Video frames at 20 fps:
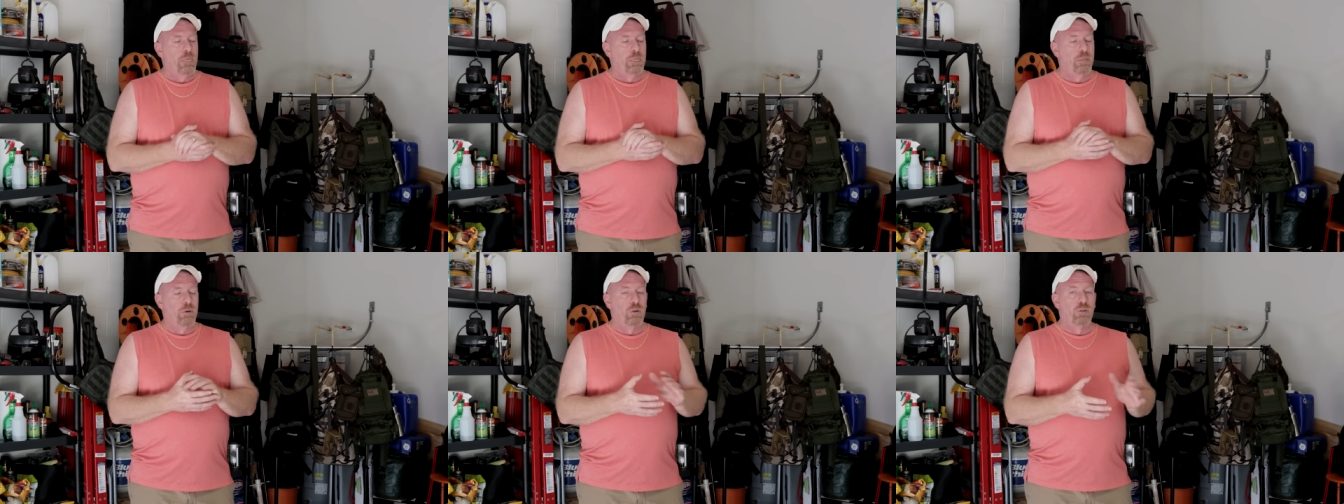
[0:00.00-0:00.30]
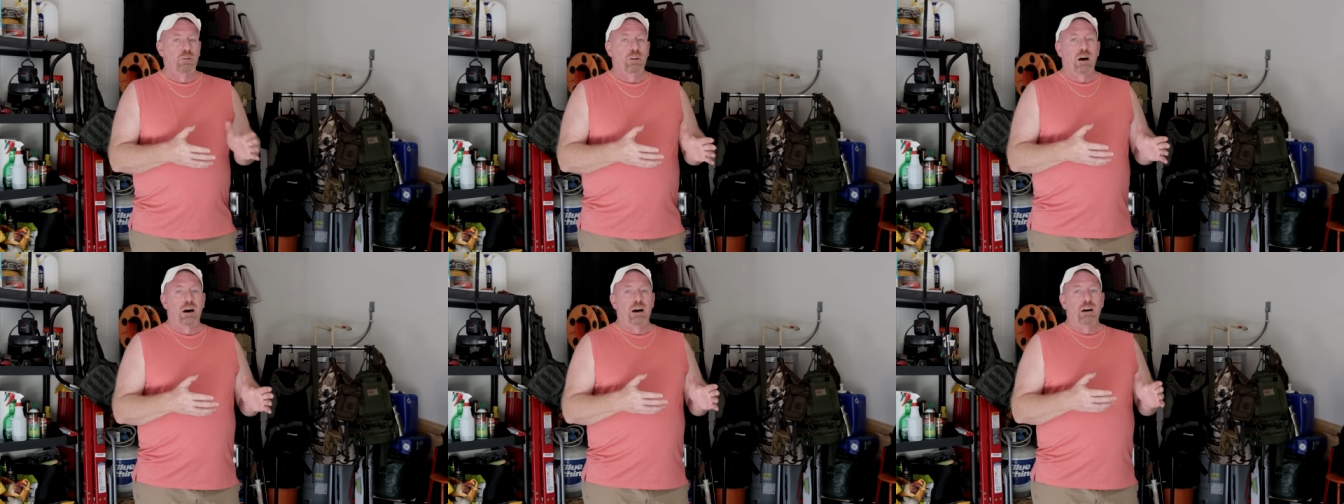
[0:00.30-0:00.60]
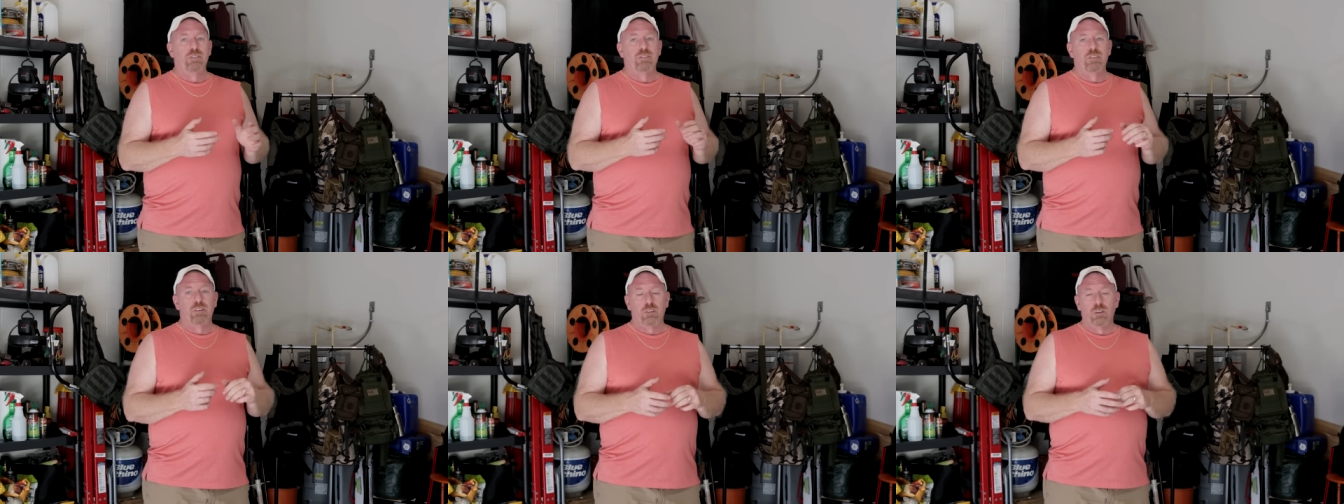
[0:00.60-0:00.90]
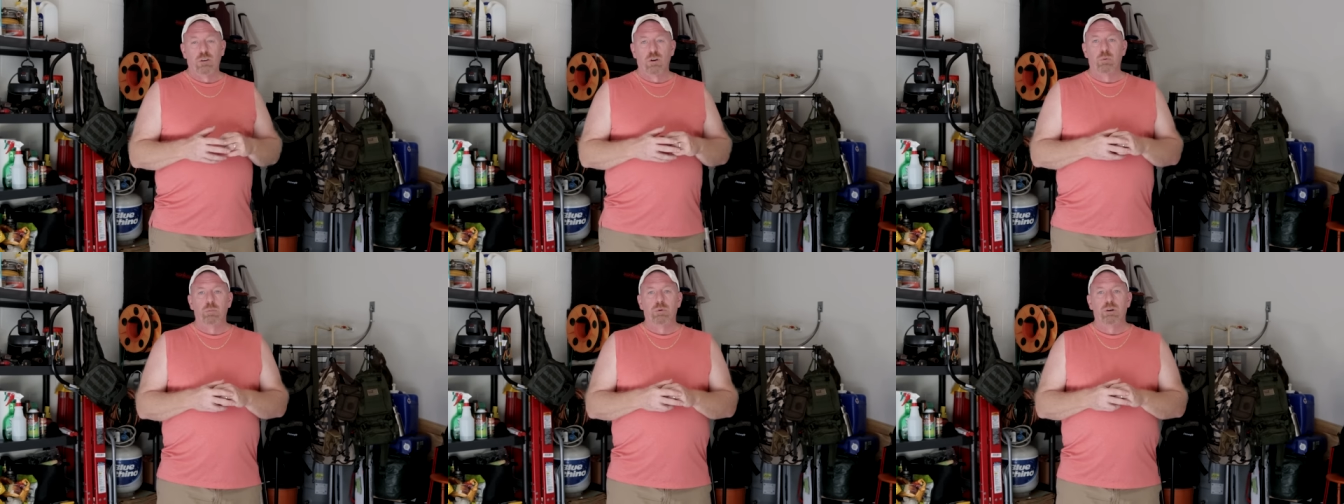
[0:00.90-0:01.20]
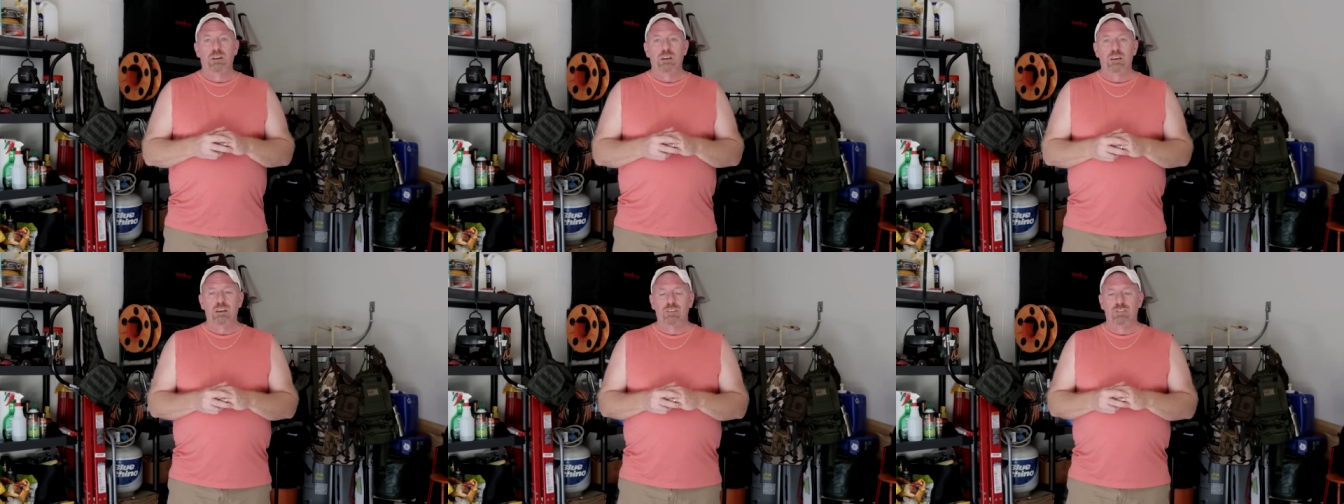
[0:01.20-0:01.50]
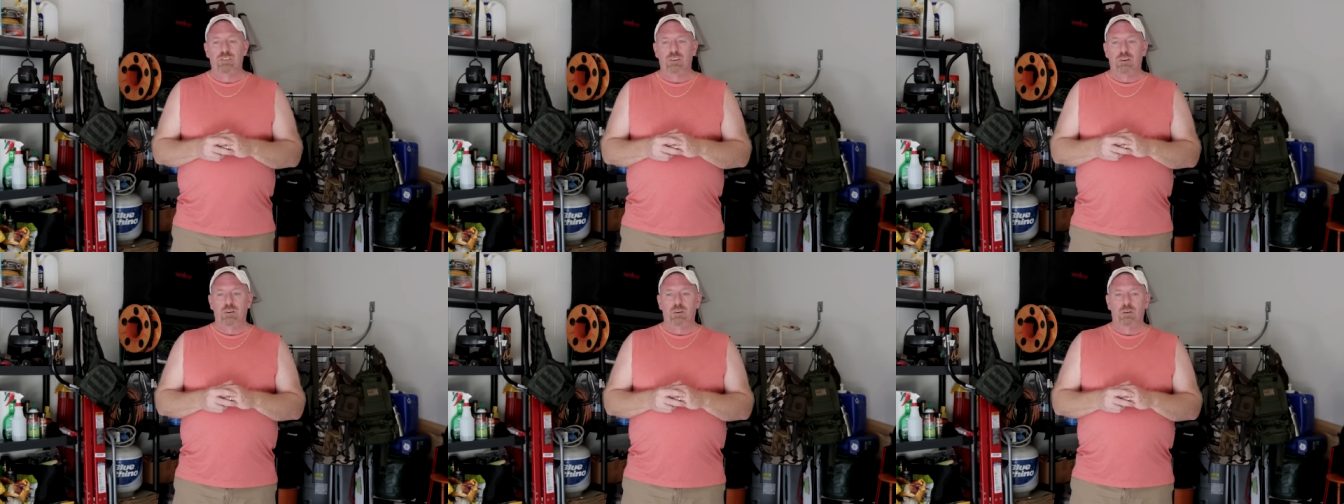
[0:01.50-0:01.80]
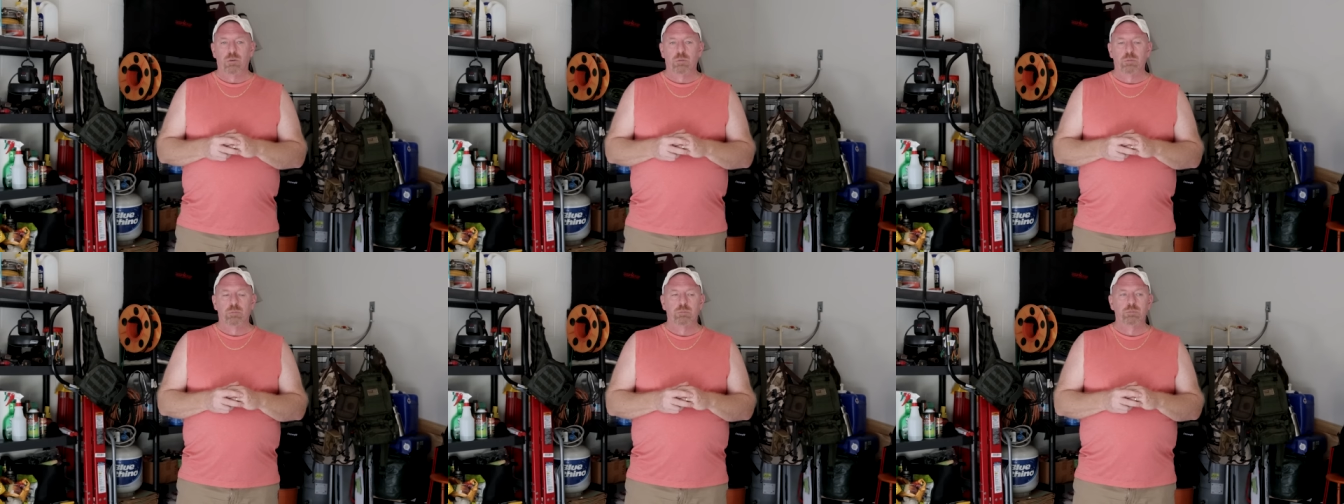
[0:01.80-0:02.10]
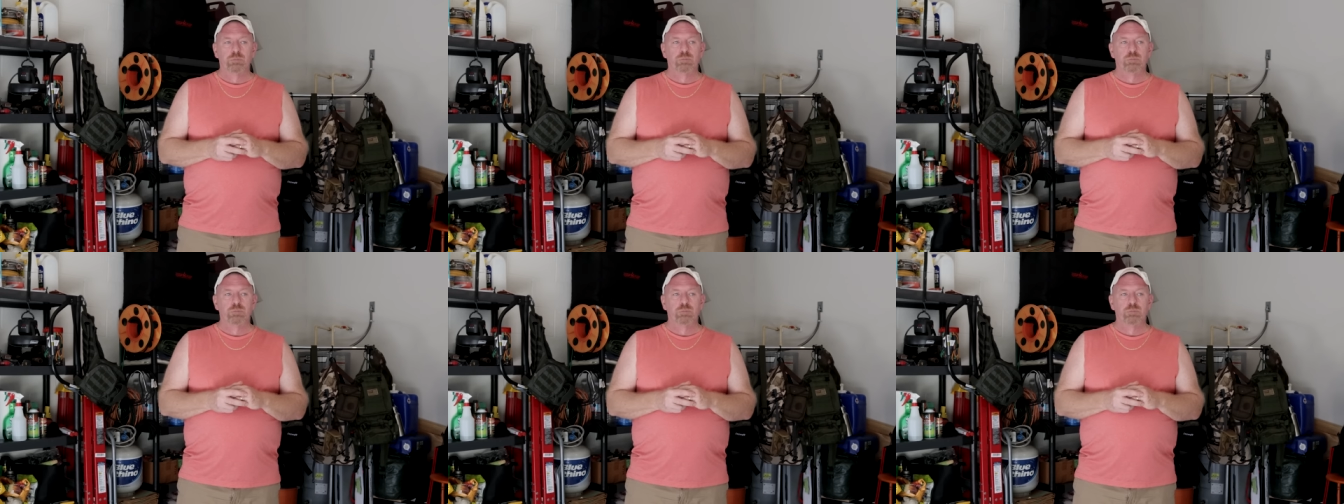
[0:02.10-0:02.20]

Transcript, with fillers: their lives a little bit easier.